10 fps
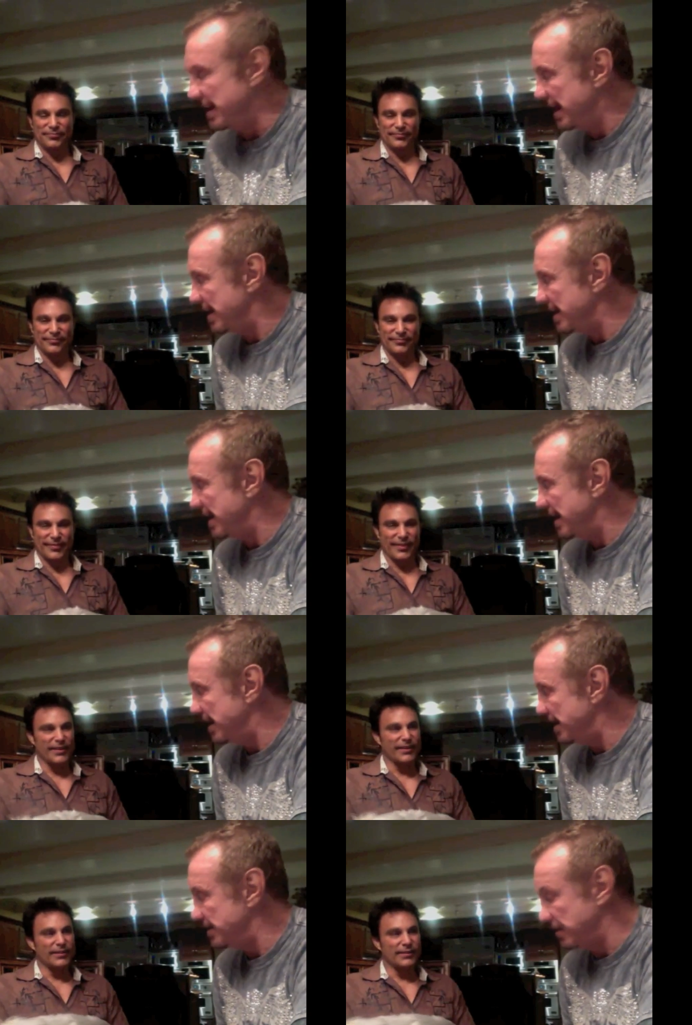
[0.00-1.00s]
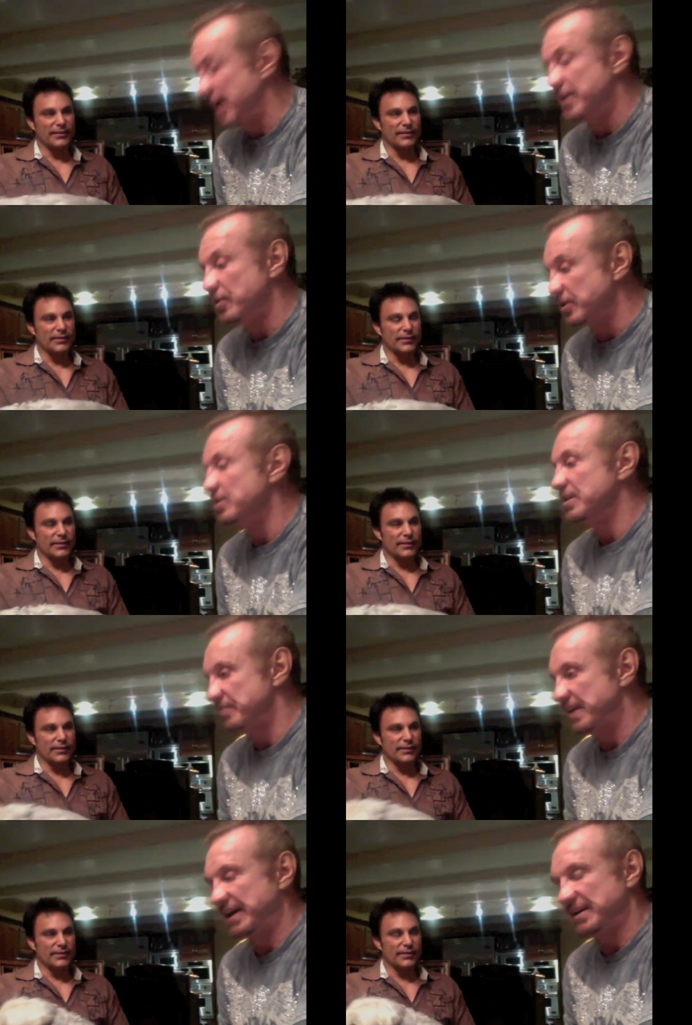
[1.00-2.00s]
Speaker 1: And, and, I, and I know you live
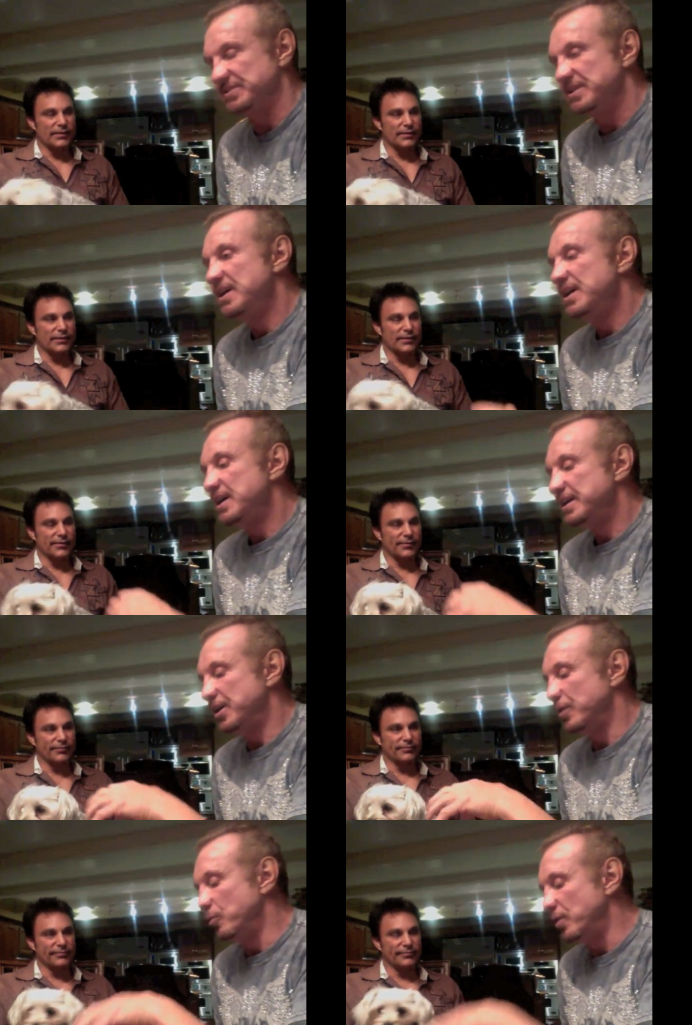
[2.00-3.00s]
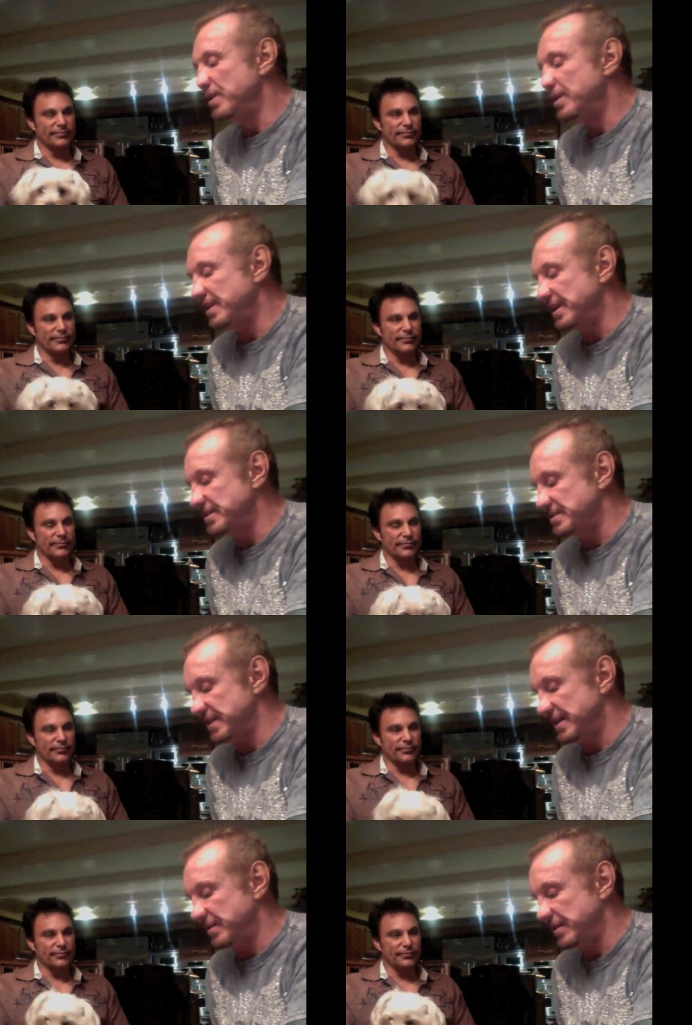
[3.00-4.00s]
that because, you know, one of the things
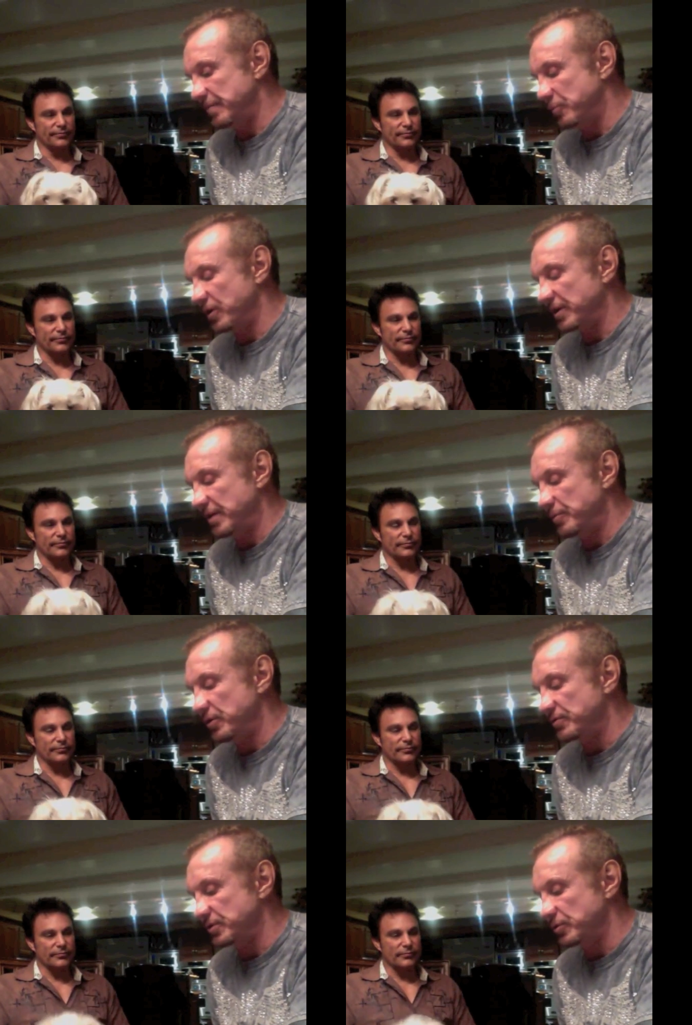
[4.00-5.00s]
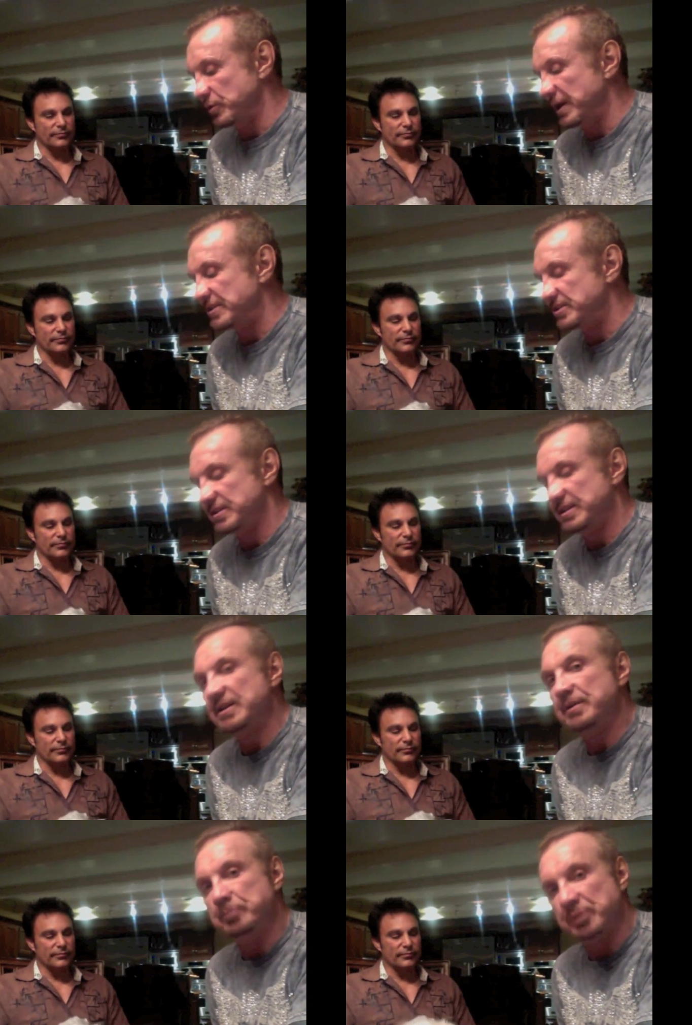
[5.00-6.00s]
that, that Marc and I both do, we actually
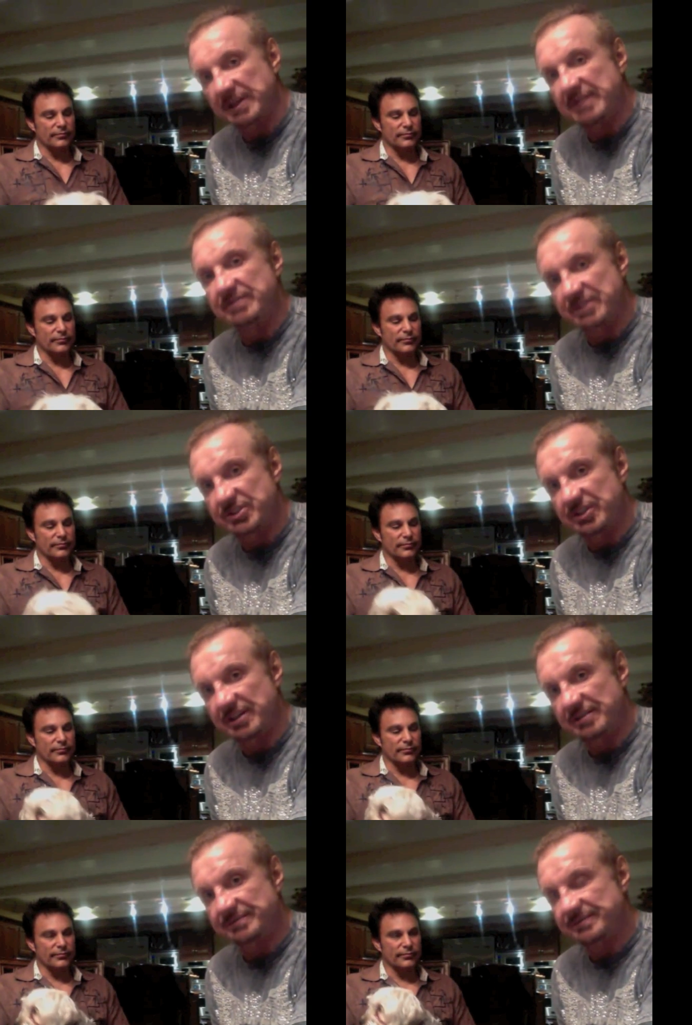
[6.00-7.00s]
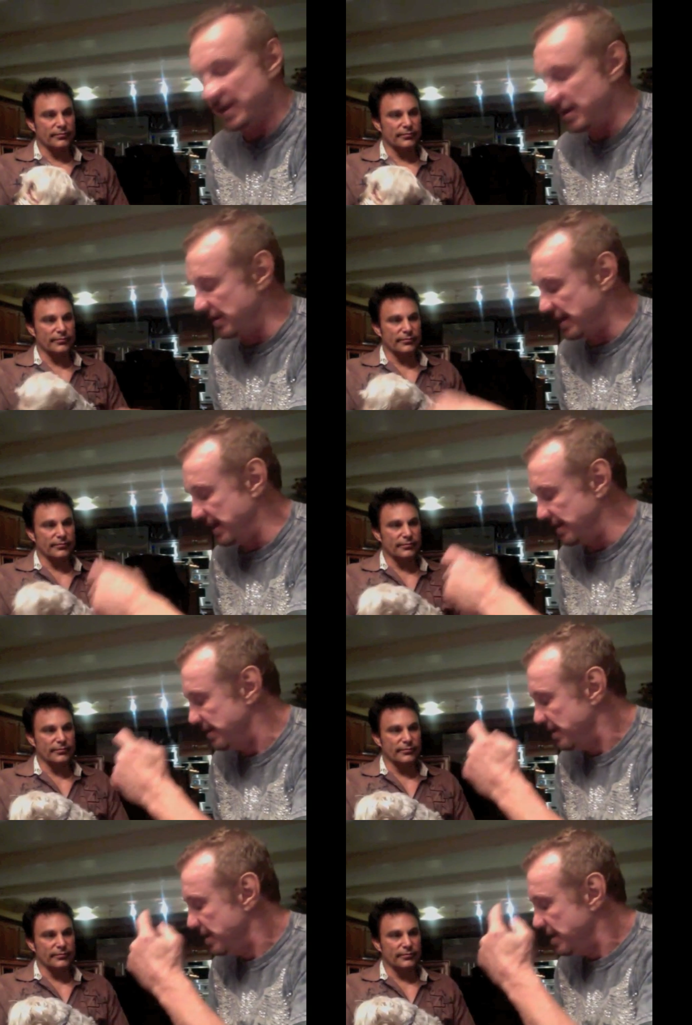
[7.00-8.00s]
believe this shit, you know, and,
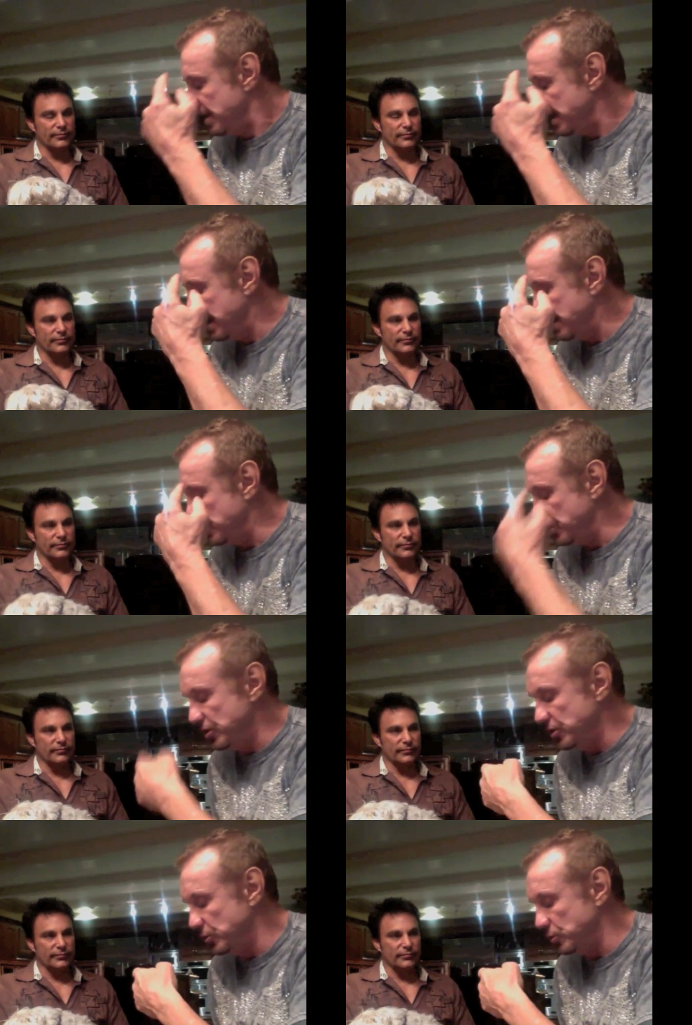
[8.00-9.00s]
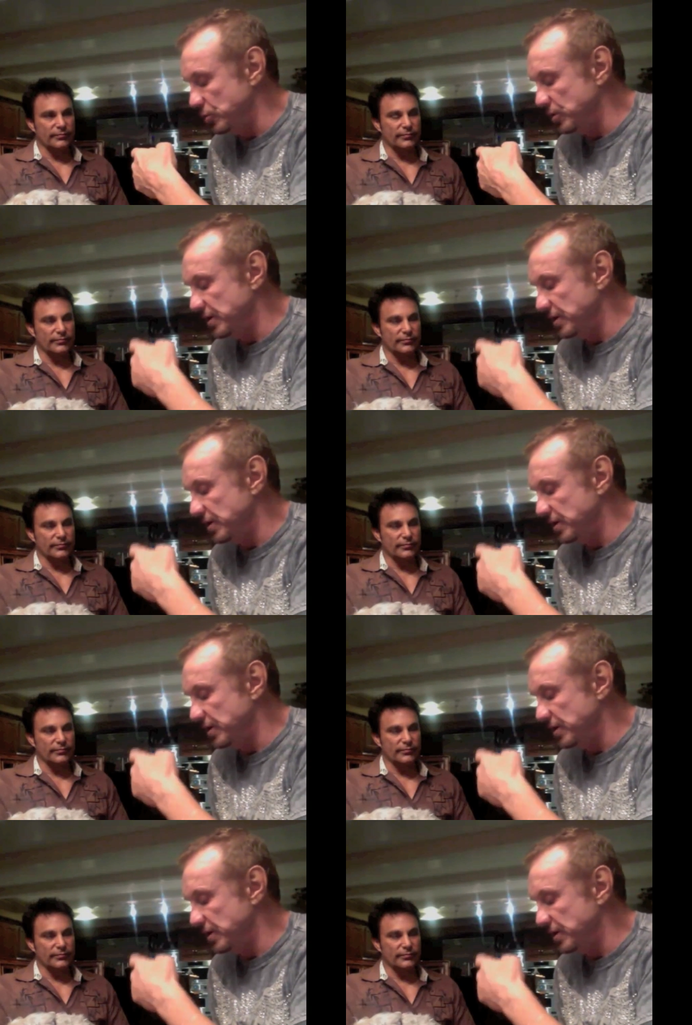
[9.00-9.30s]
and you...